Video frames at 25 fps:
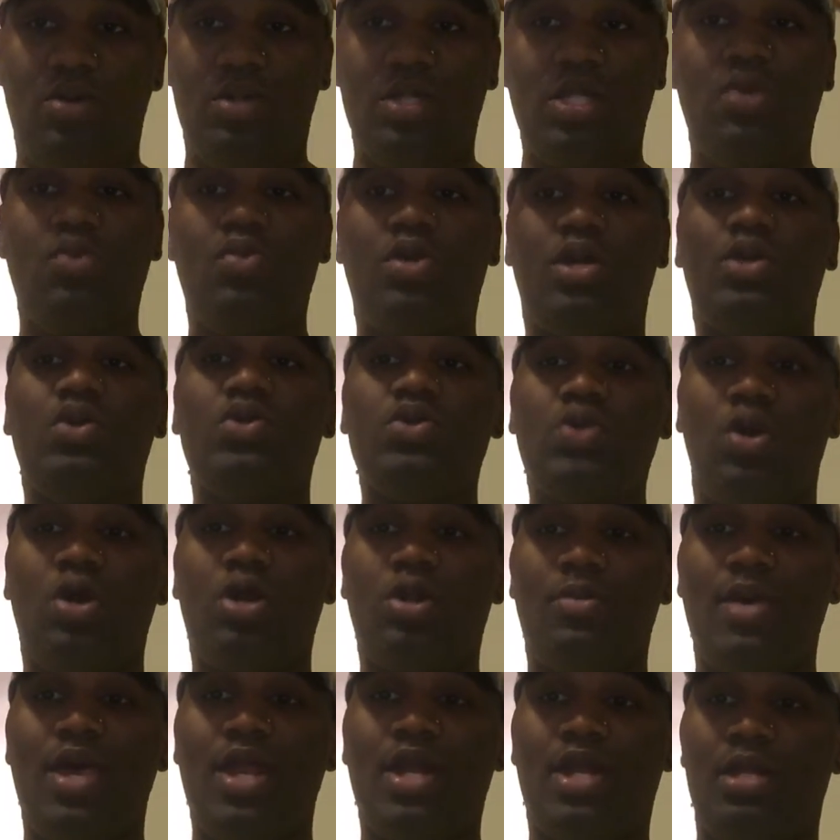the only one whose
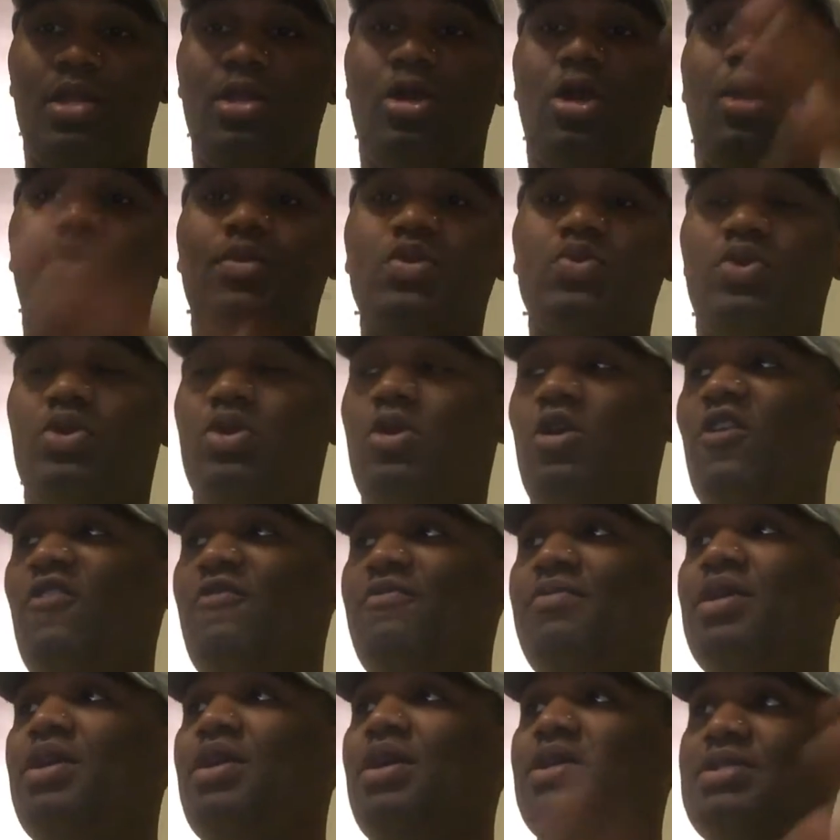automatic alarms went
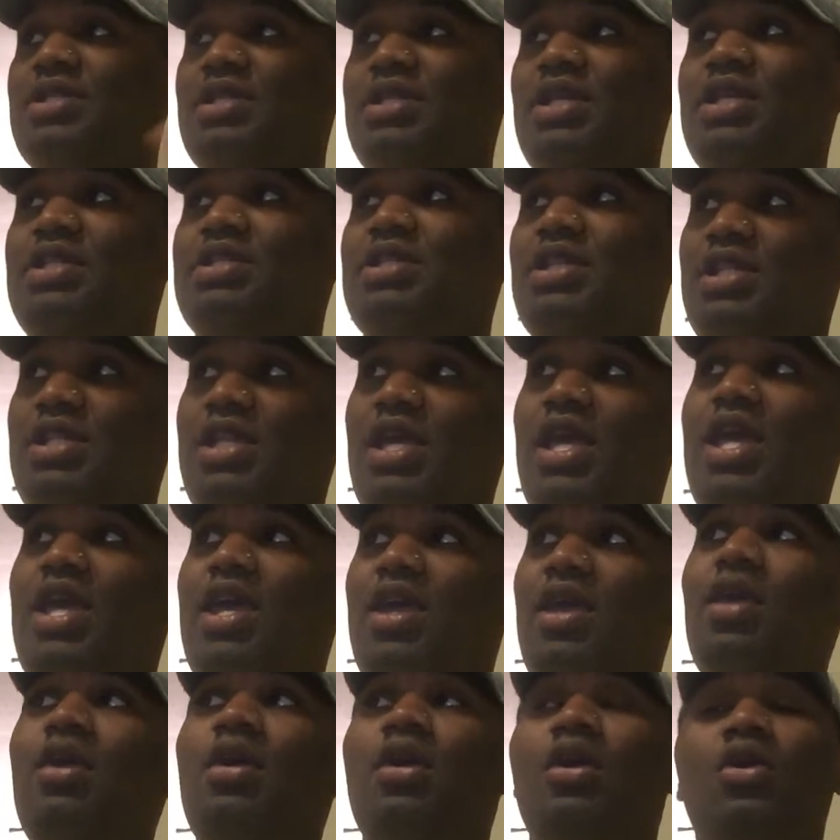off because at the end of the
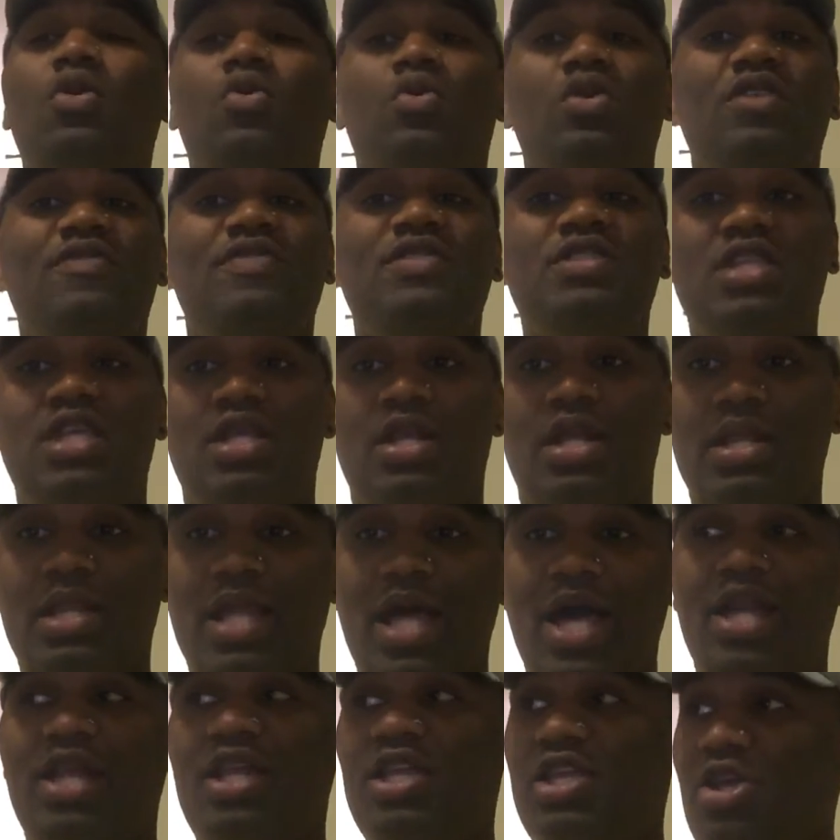day, we've seen a
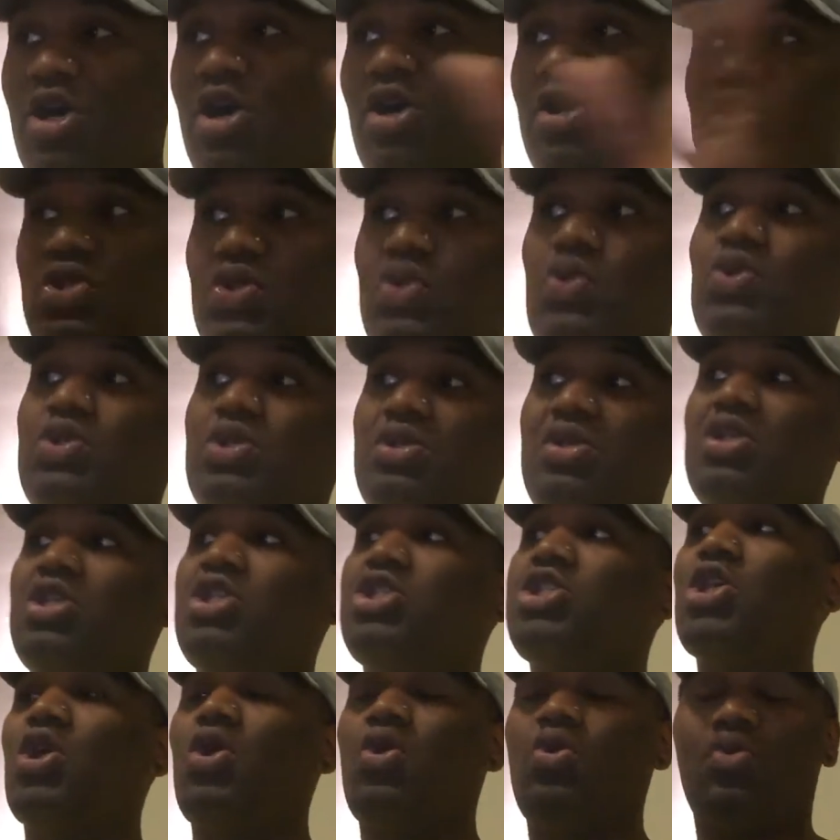lot of young dudes in
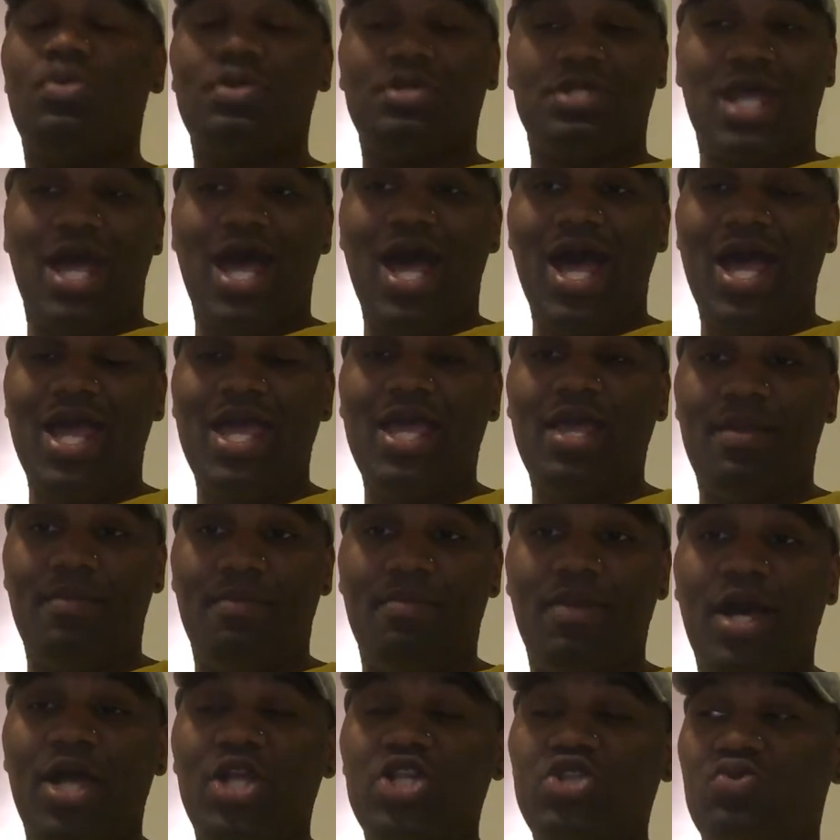this show die
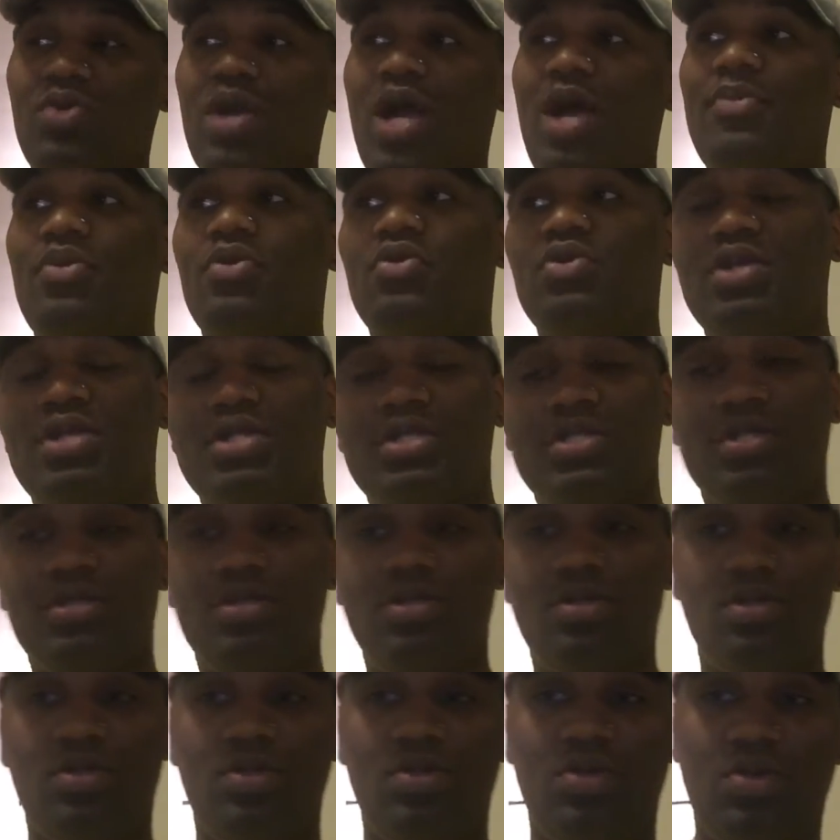in botched
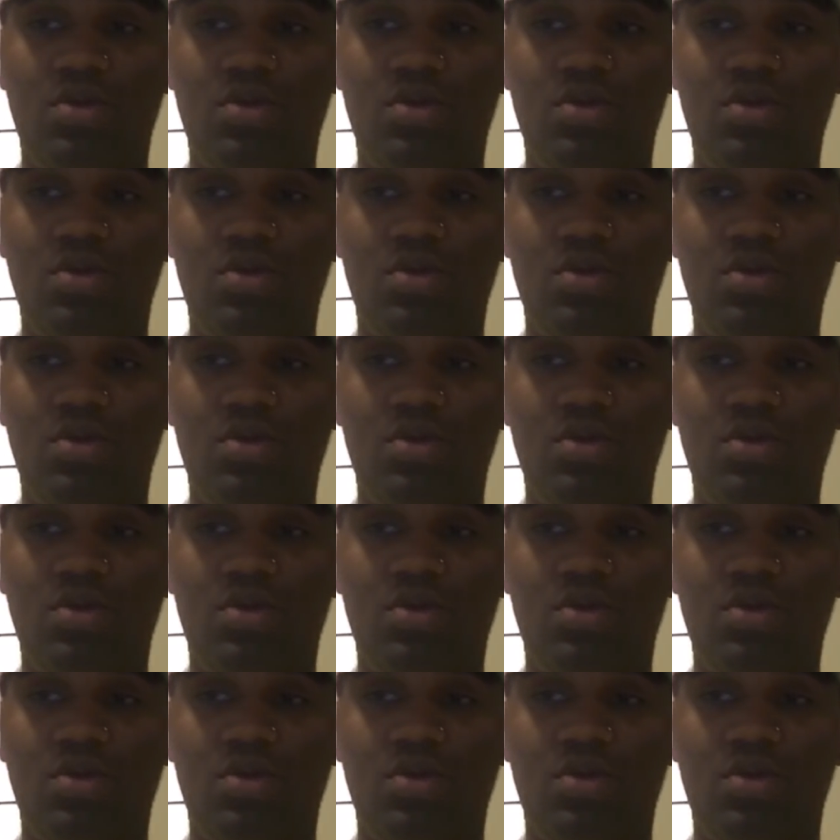robberies.